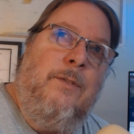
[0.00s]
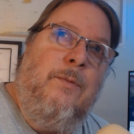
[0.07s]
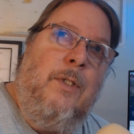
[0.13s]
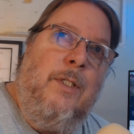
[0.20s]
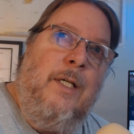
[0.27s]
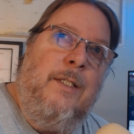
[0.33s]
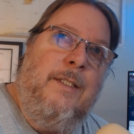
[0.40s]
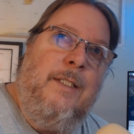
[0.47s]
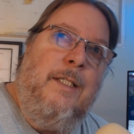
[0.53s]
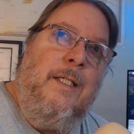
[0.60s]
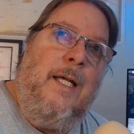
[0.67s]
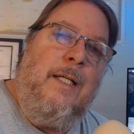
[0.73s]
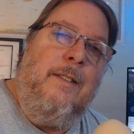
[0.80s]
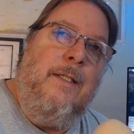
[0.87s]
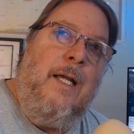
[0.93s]
we'll see
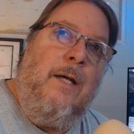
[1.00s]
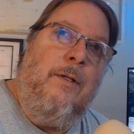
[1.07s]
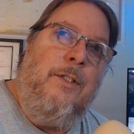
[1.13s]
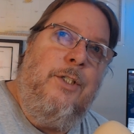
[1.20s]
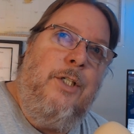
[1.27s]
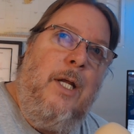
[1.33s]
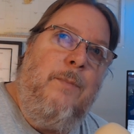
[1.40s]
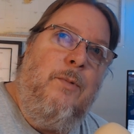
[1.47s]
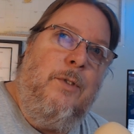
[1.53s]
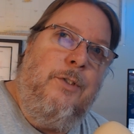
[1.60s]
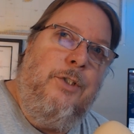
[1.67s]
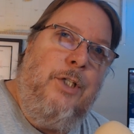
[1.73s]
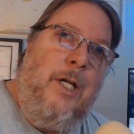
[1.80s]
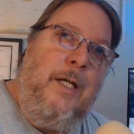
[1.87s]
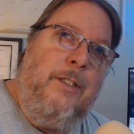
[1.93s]
that now the shape will
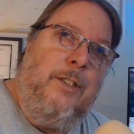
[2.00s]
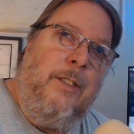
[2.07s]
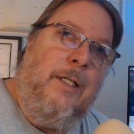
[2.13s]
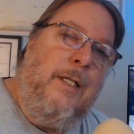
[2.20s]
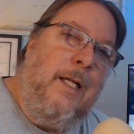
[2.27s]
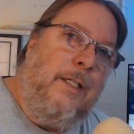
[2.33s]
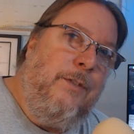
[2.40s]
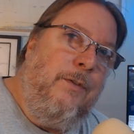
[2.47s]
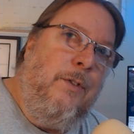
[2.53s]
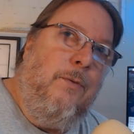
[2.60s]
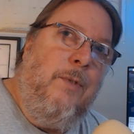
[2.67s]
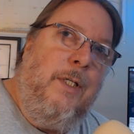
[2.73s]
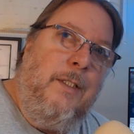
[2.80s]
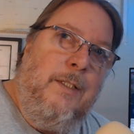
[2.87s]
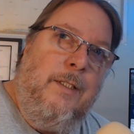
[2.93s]
change in the next few
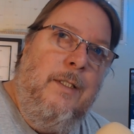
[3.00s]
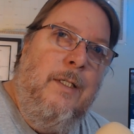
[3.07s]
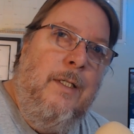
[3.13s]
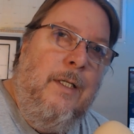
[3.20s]
weeks